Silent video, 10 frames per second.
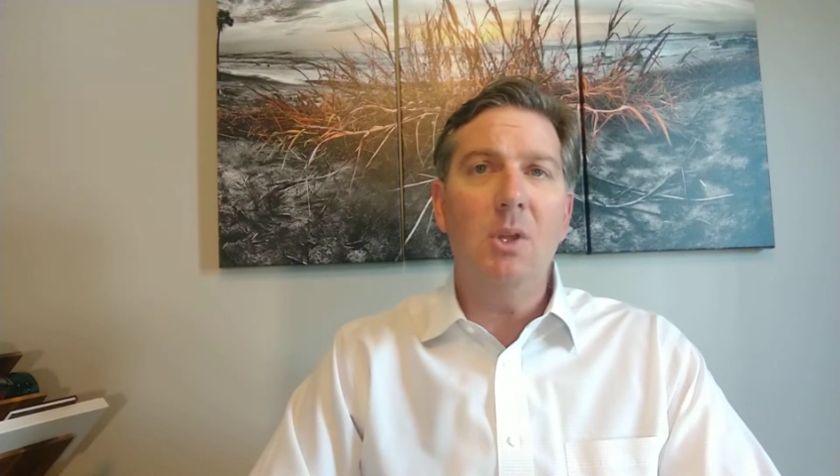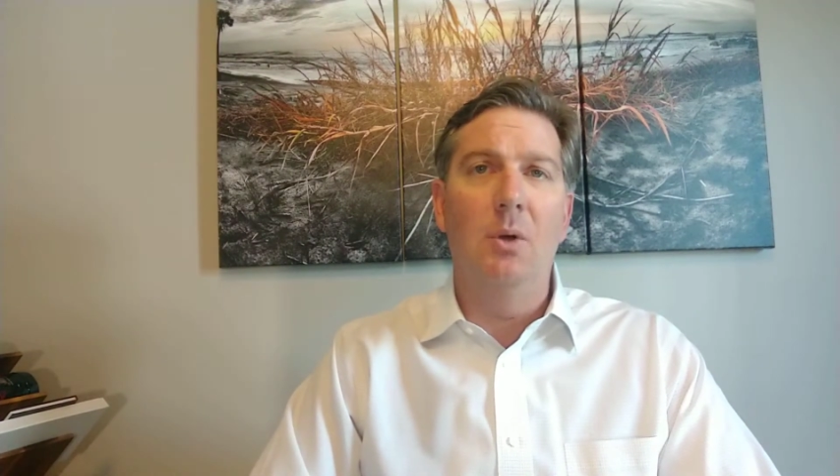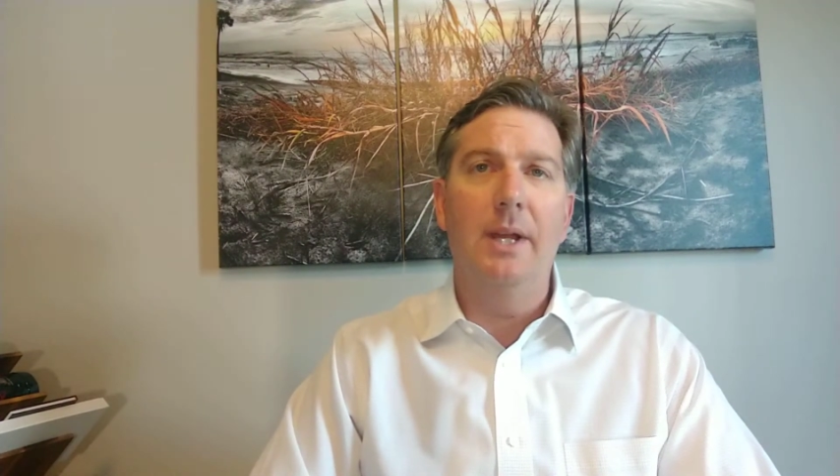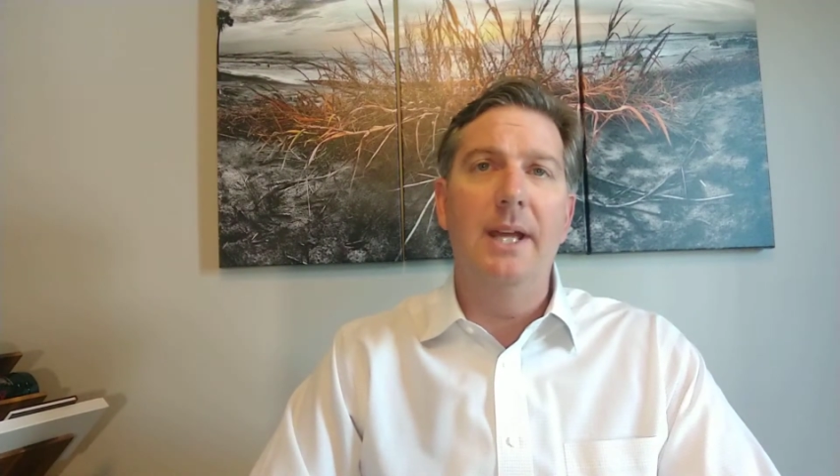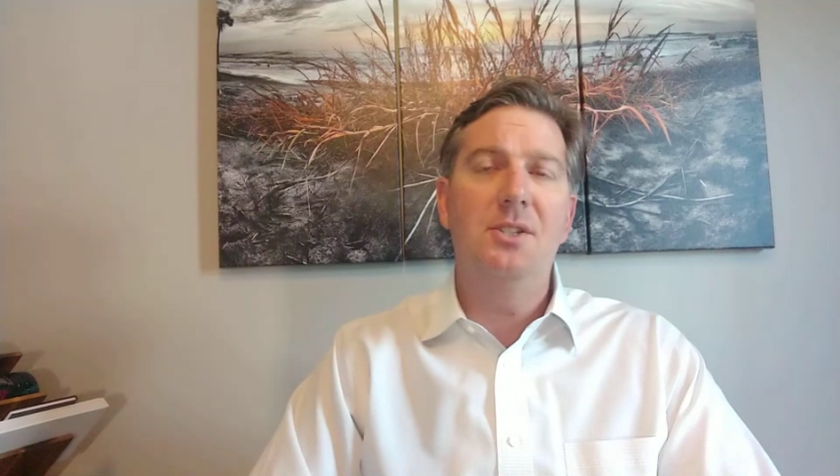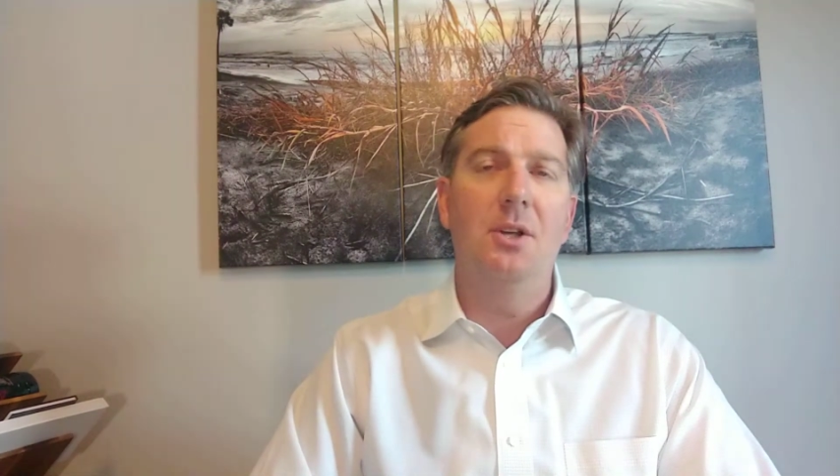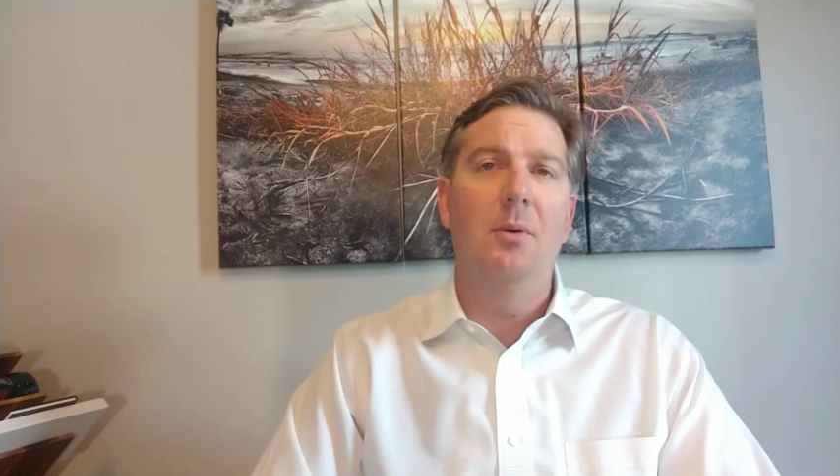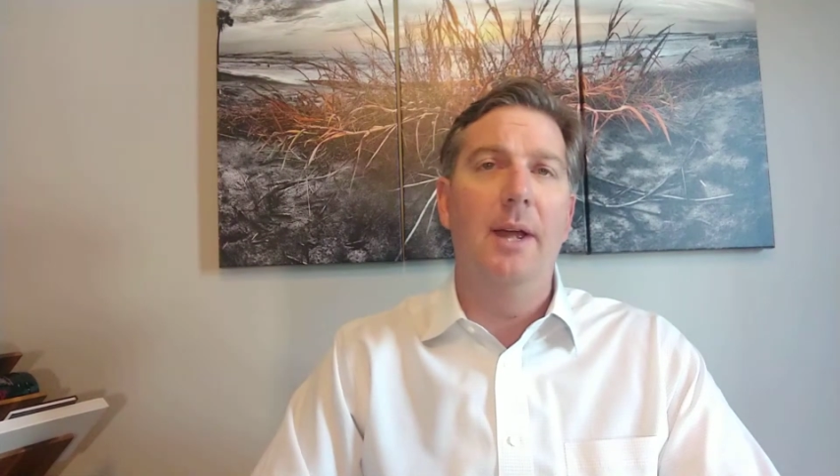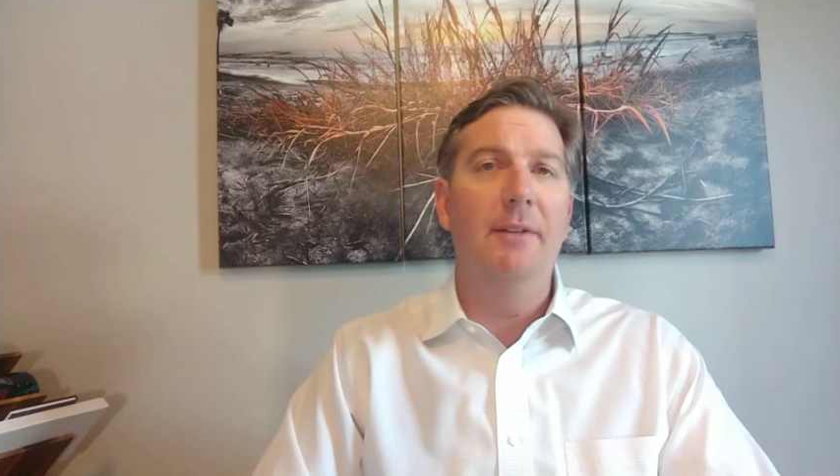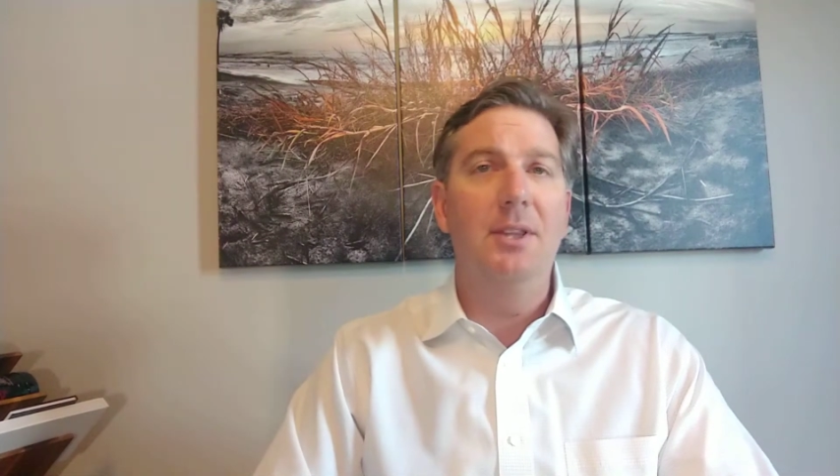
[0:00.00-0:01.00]
Okay,
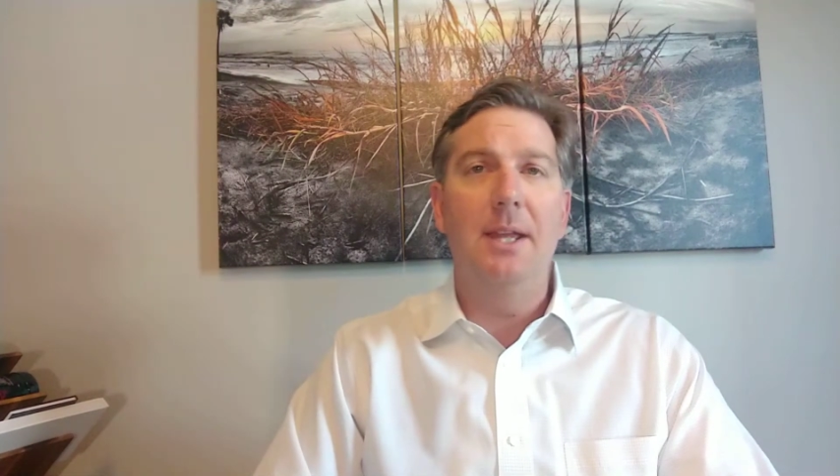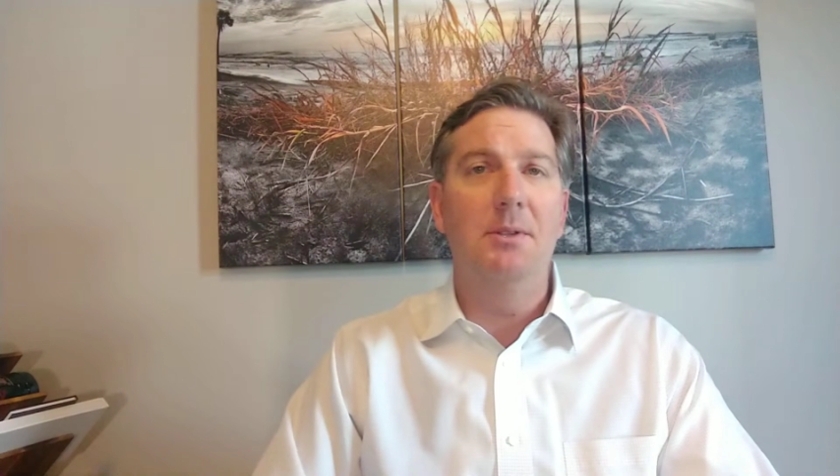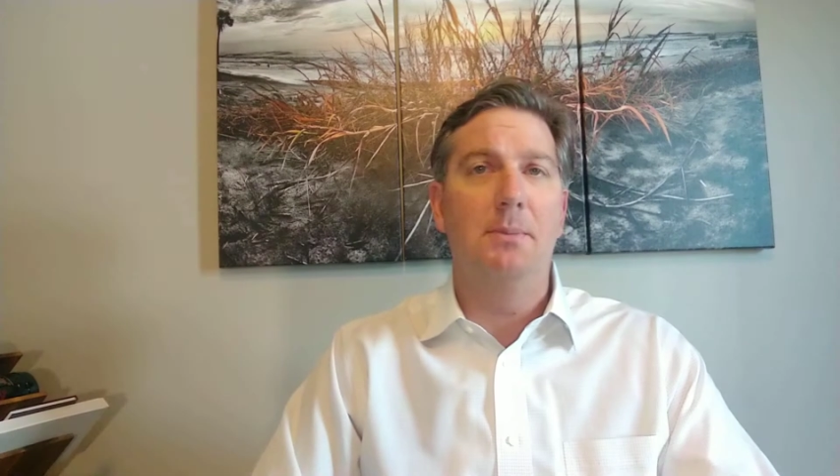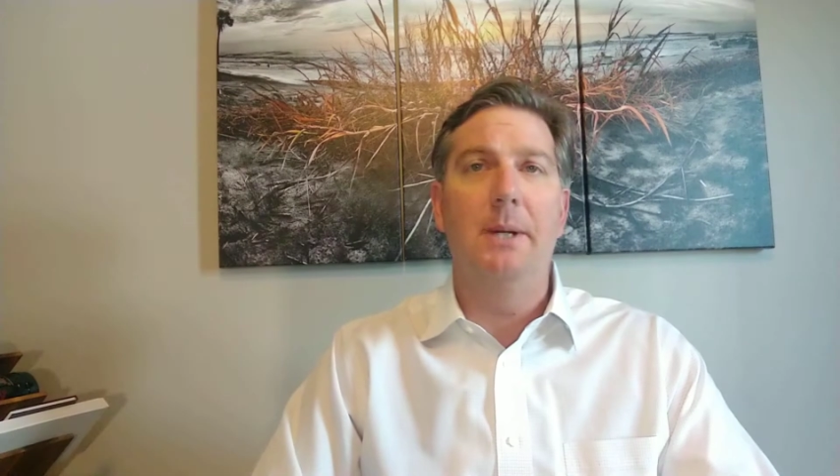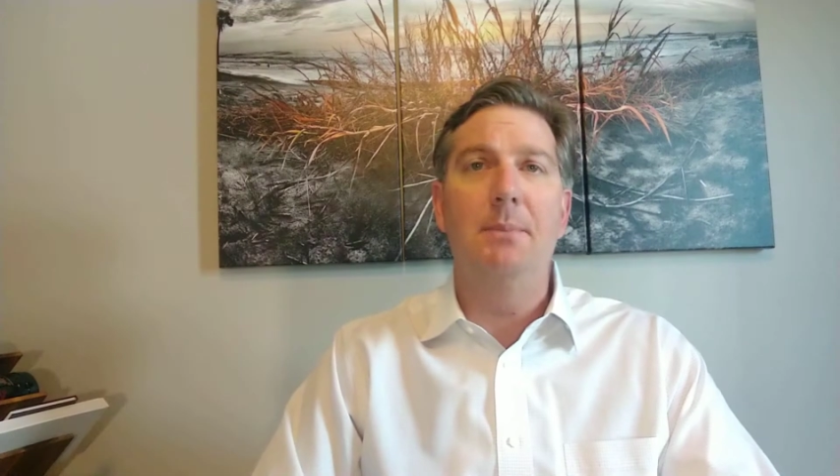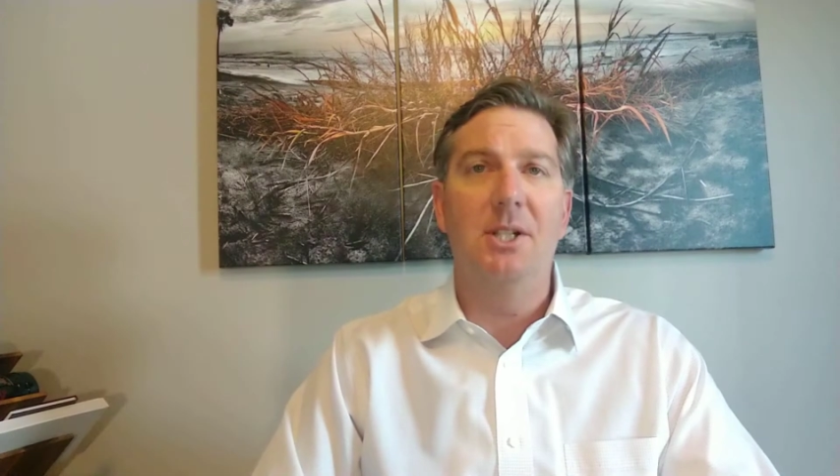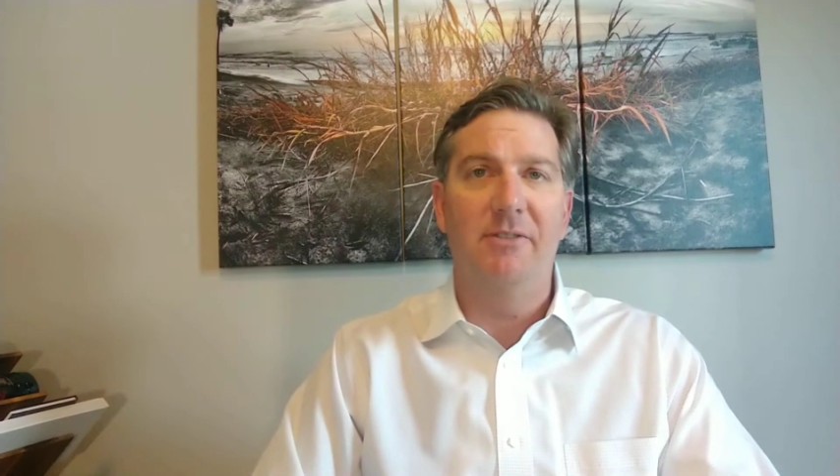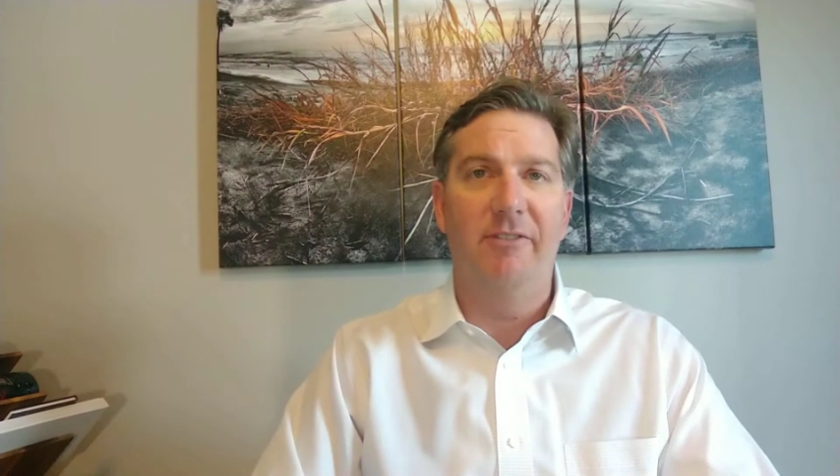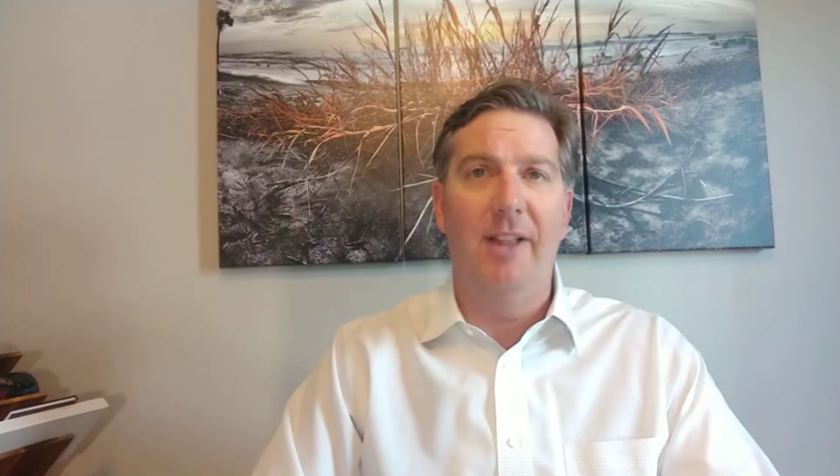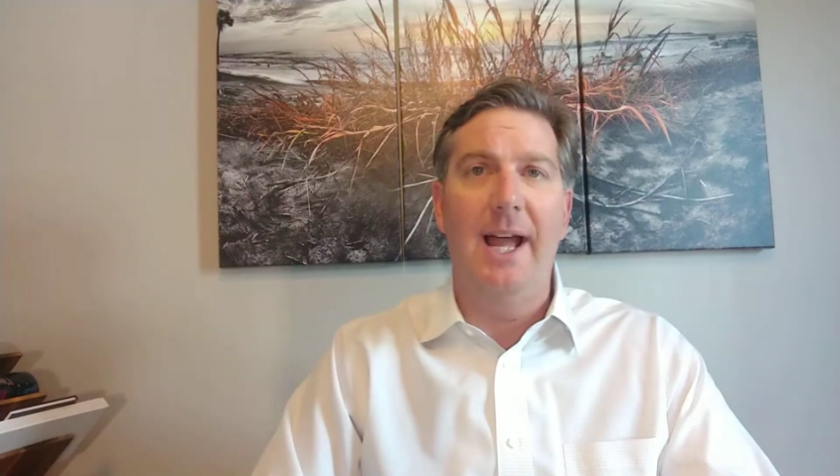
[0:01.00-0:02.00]
so everything was pretty much
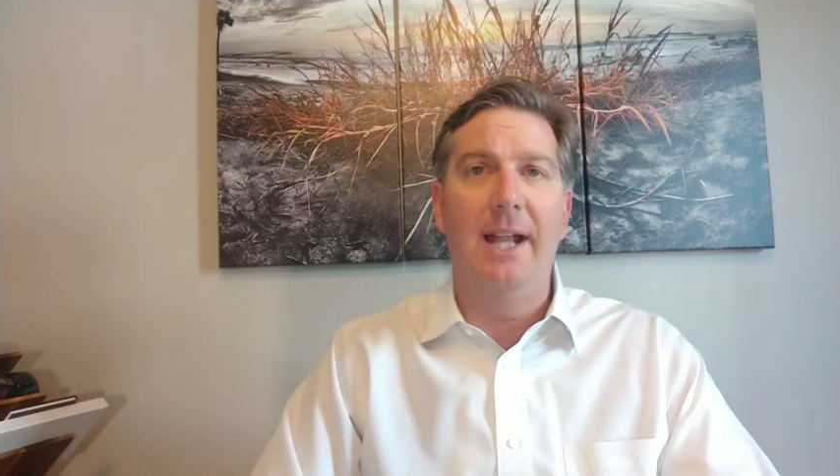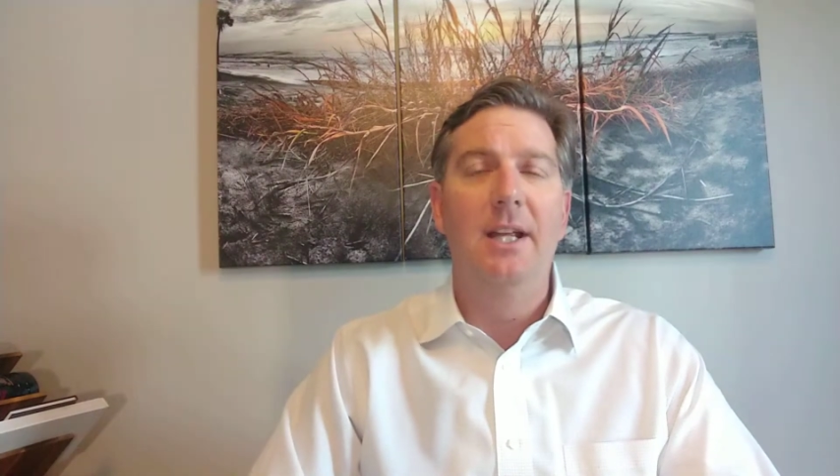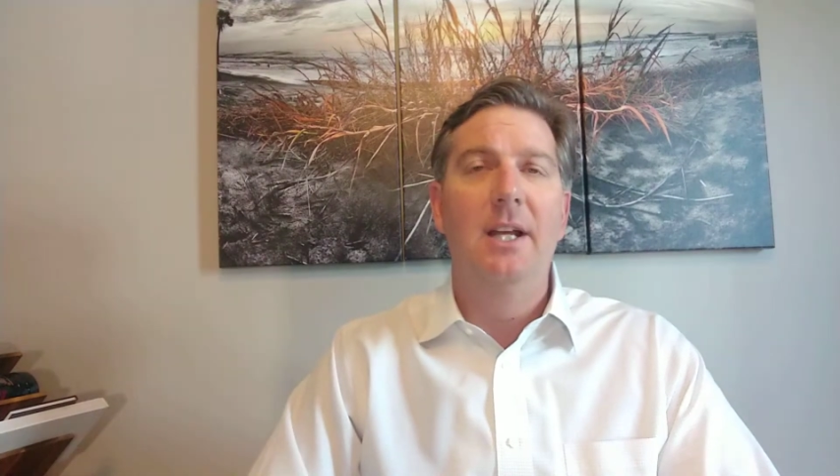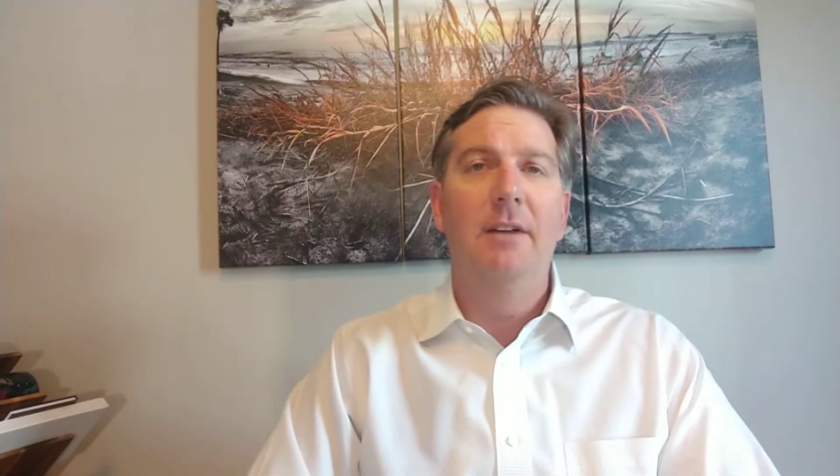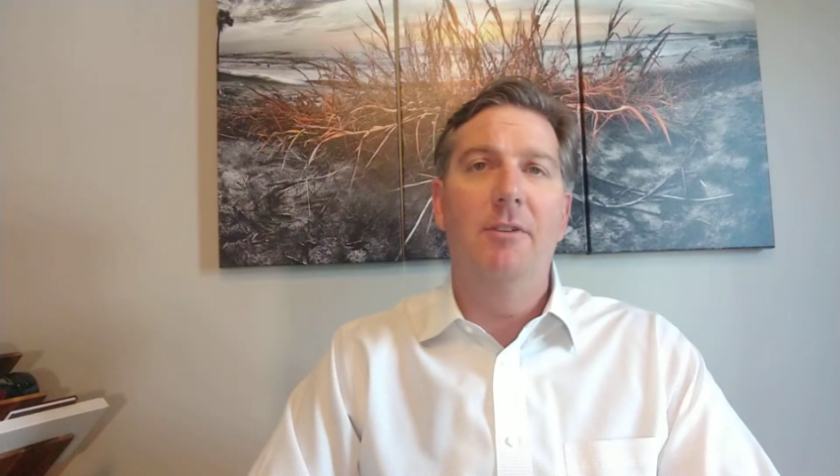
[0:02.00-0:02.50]
flat